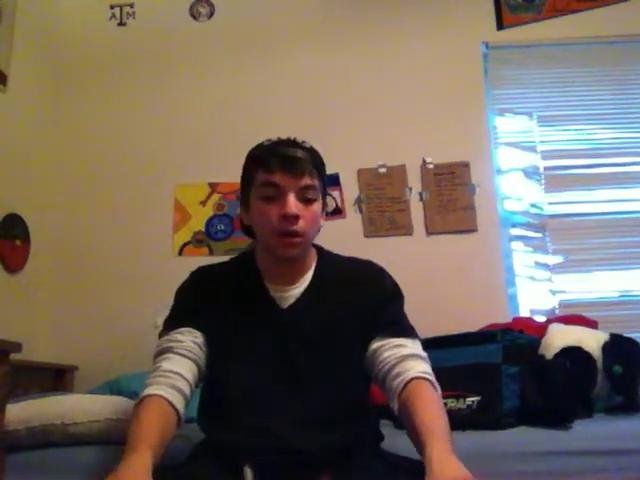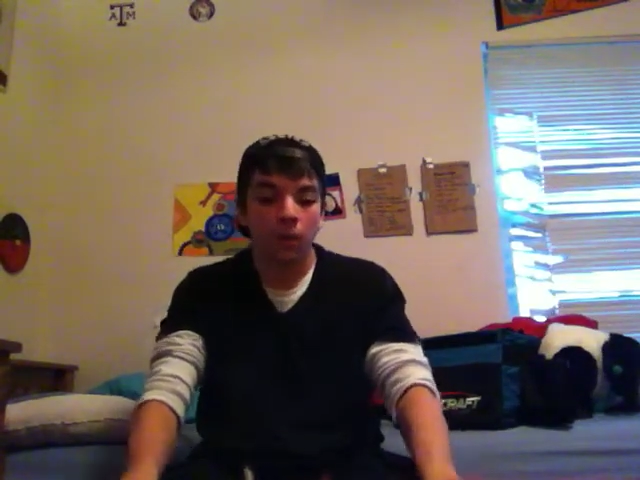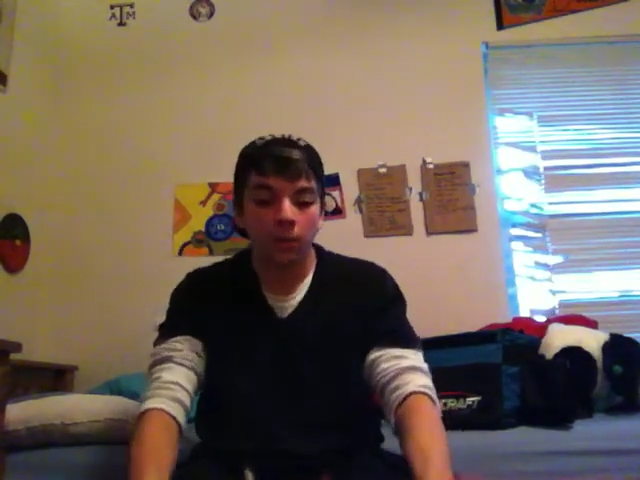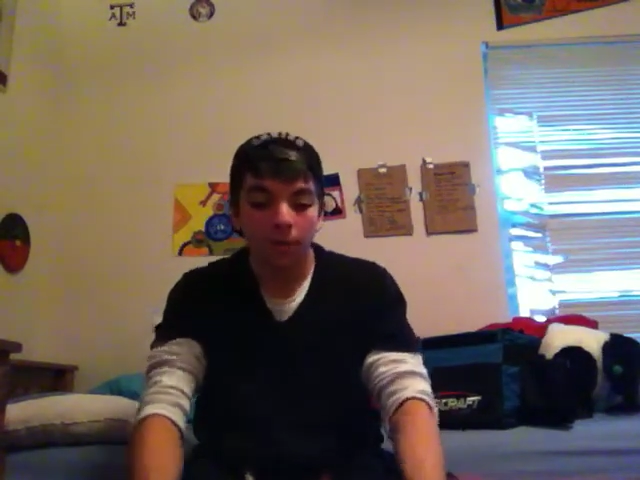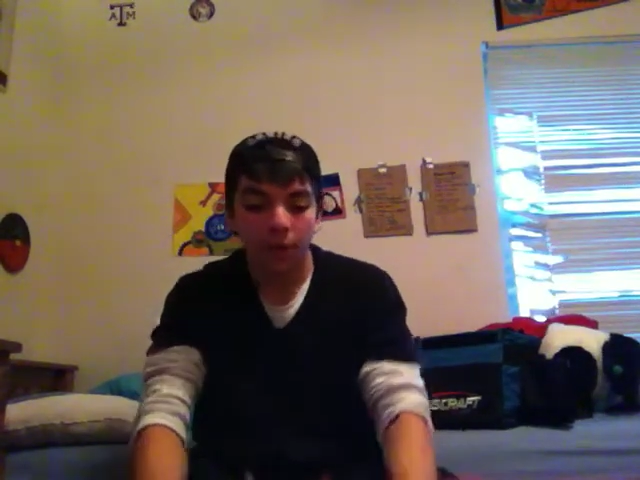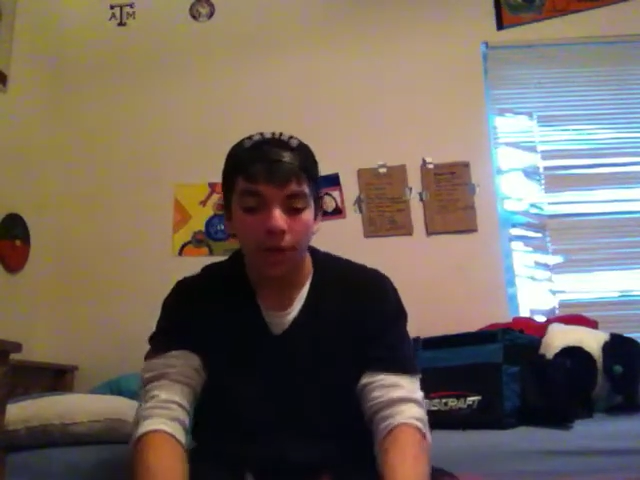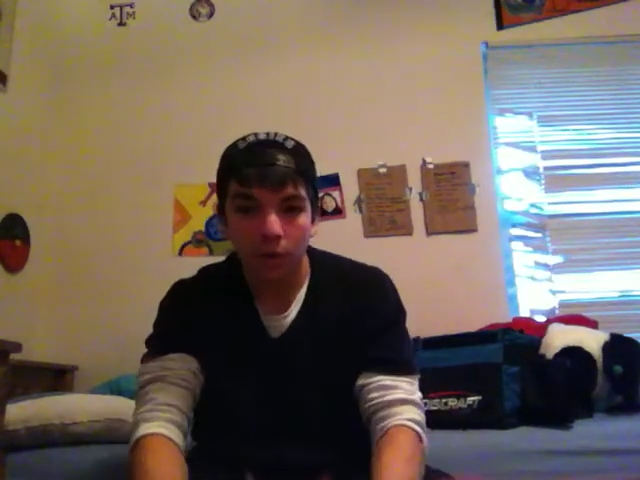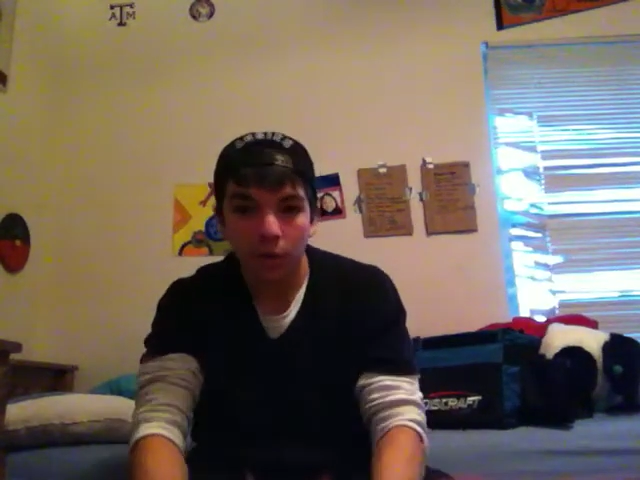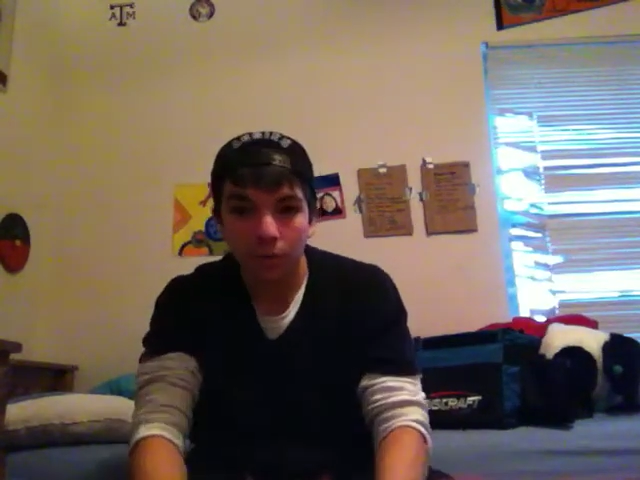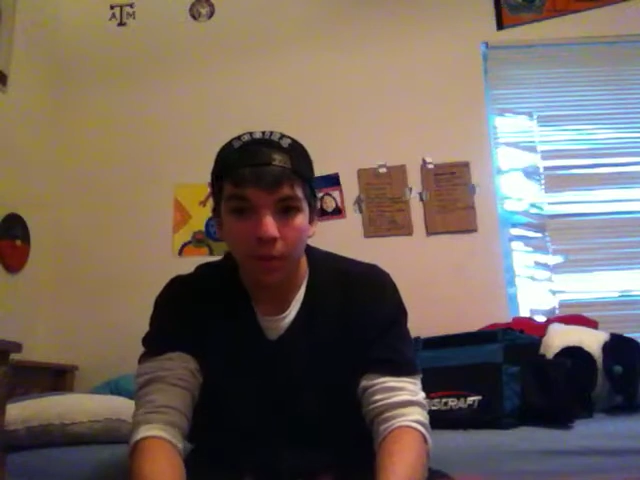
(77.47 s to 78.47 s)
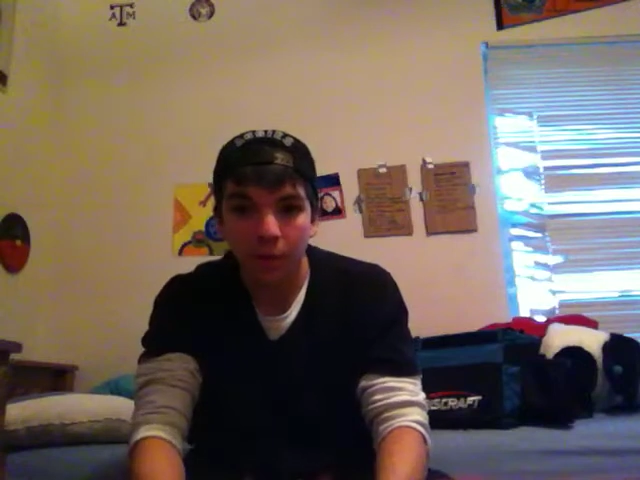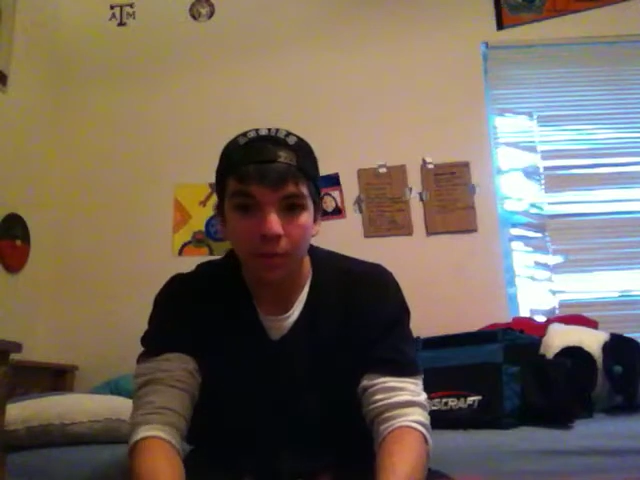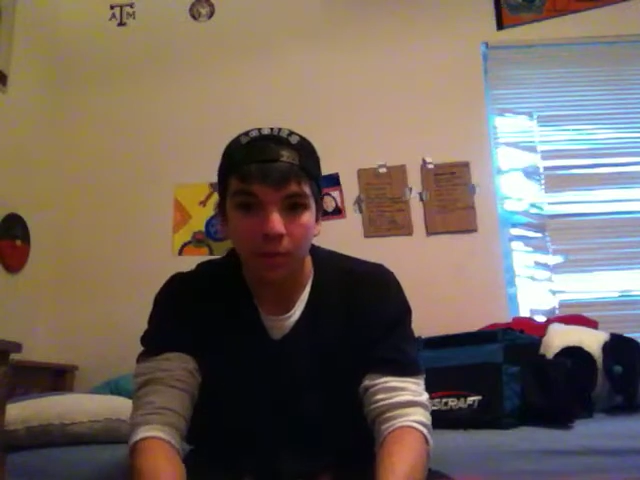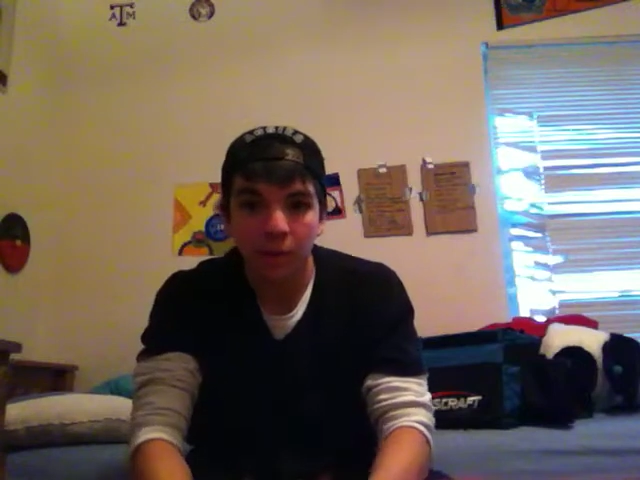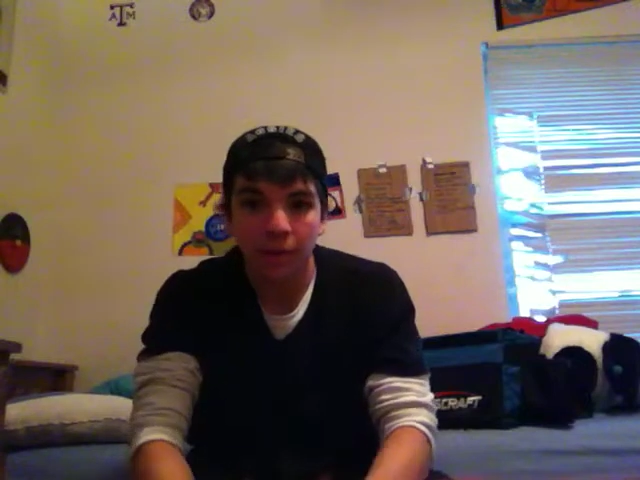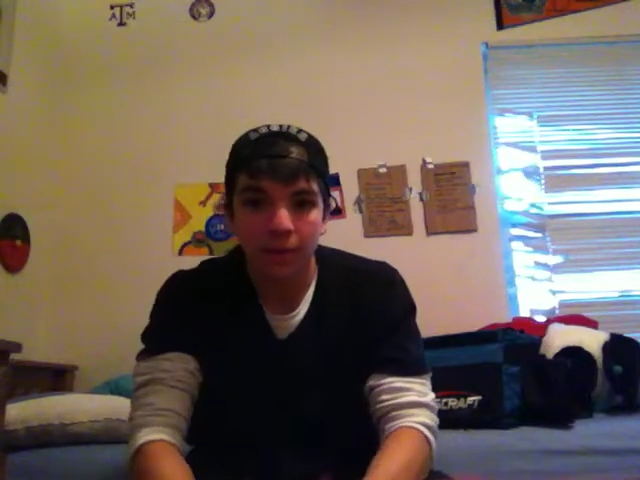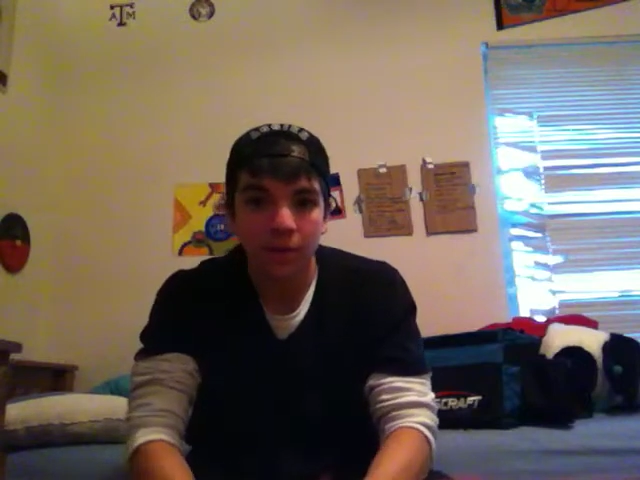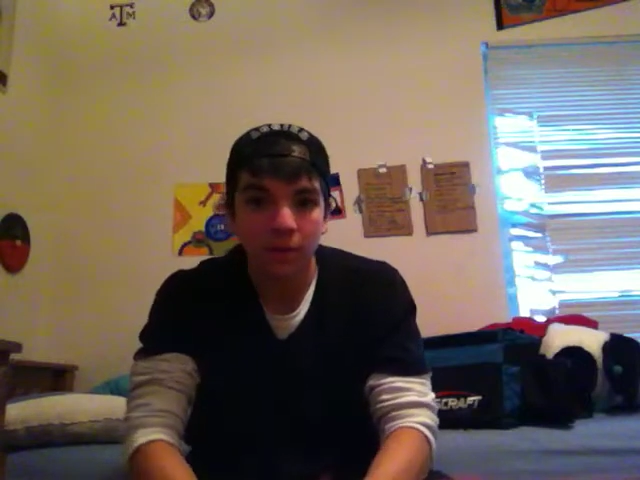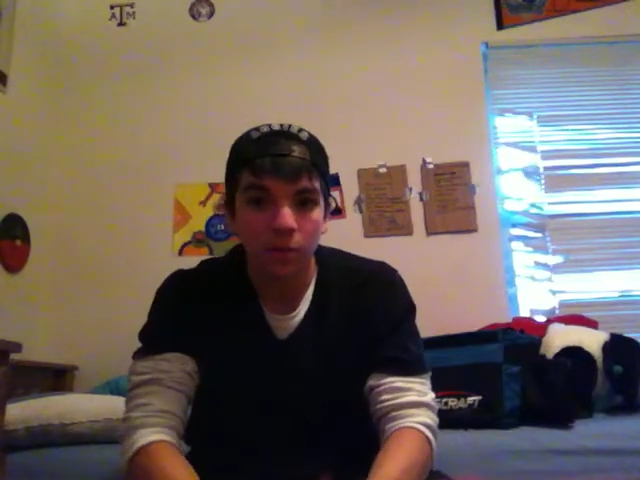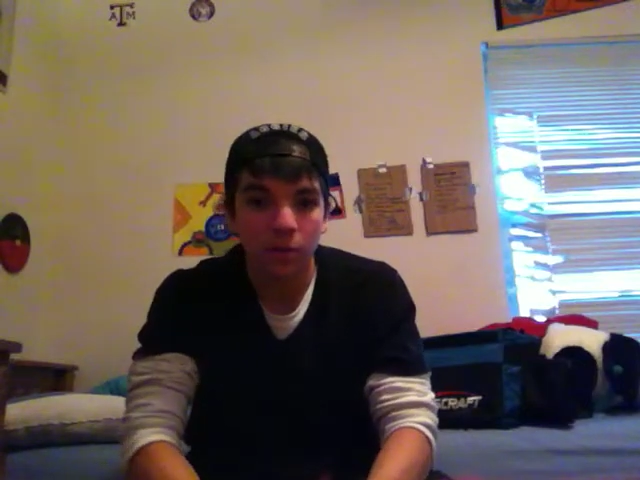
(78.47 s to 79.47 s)
hopefully I'll be able to buy
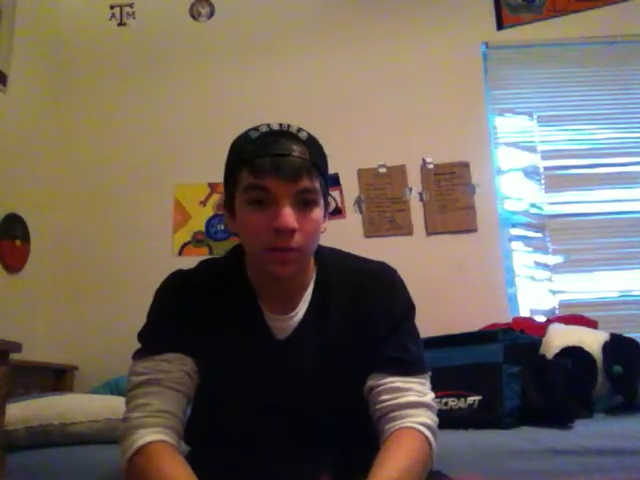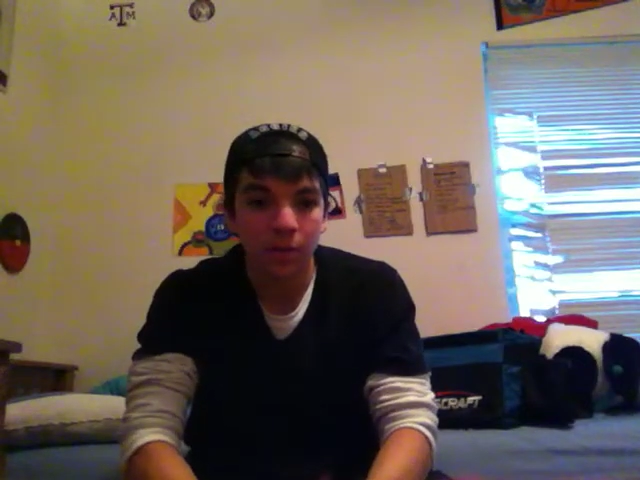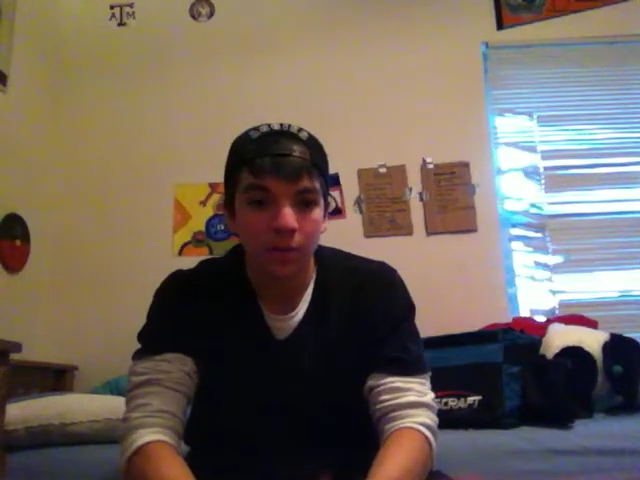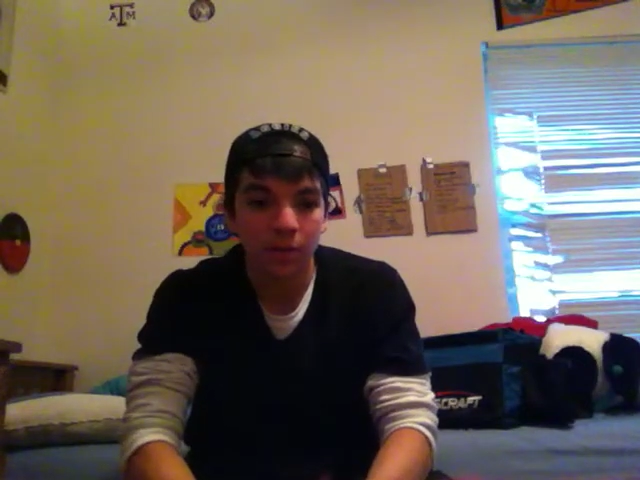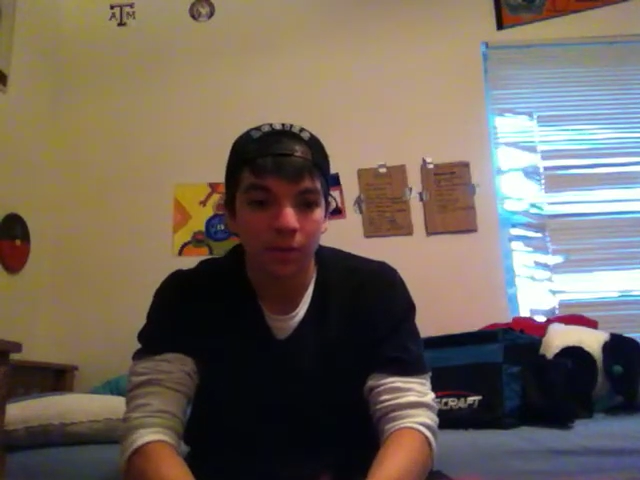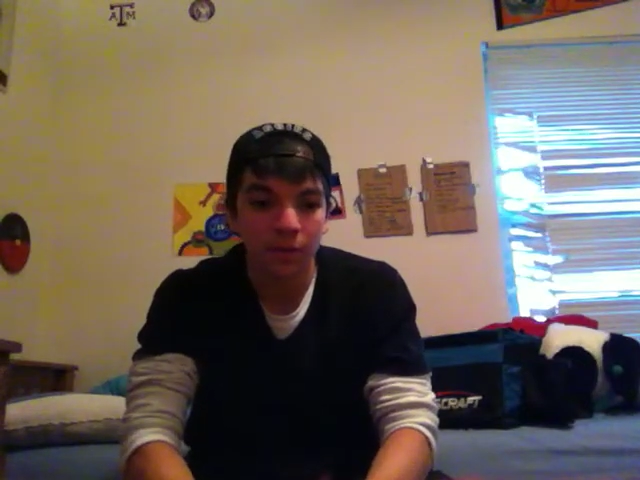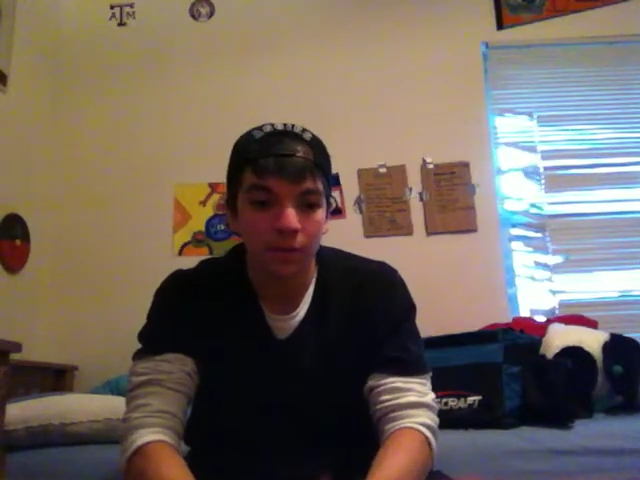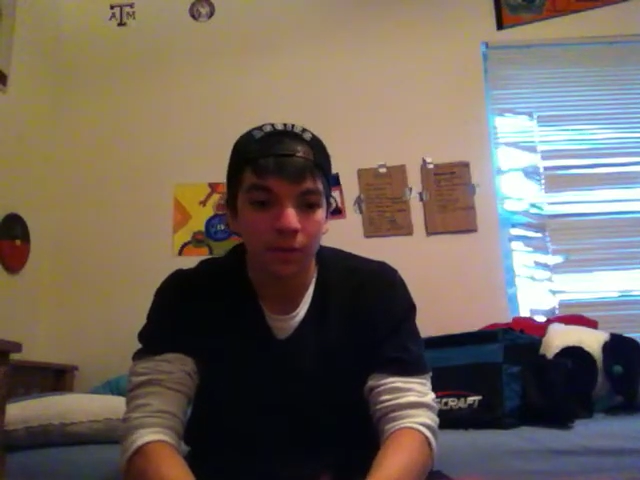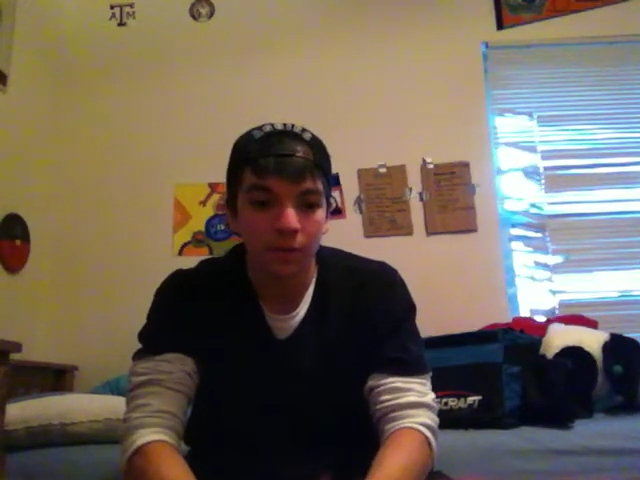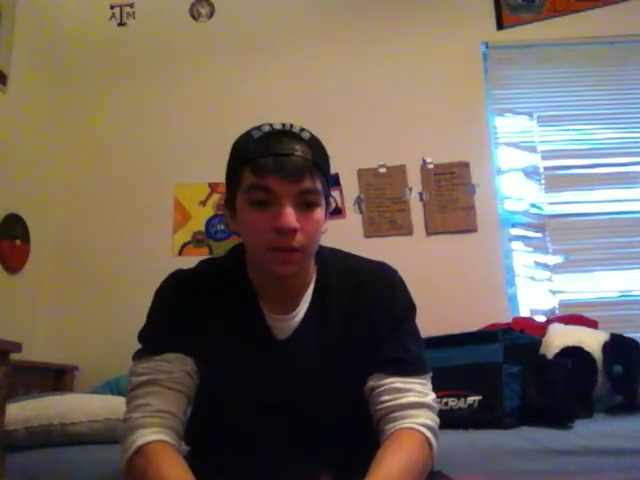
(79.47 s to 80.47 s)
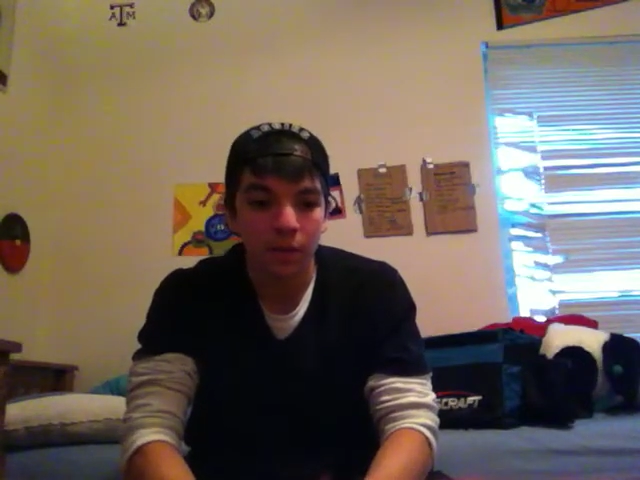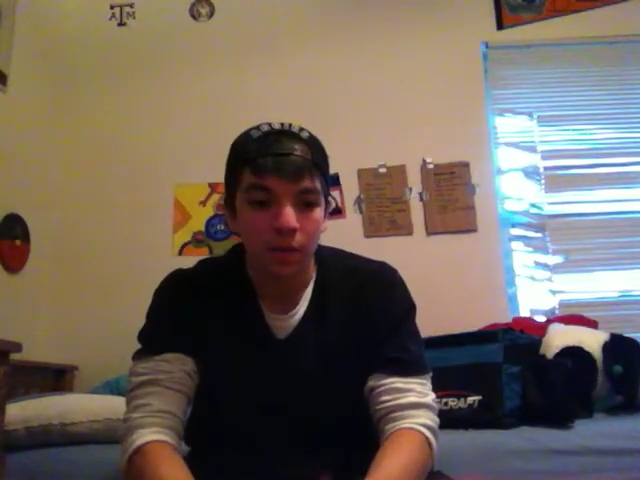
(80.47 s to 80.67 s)
some equipment or whatever.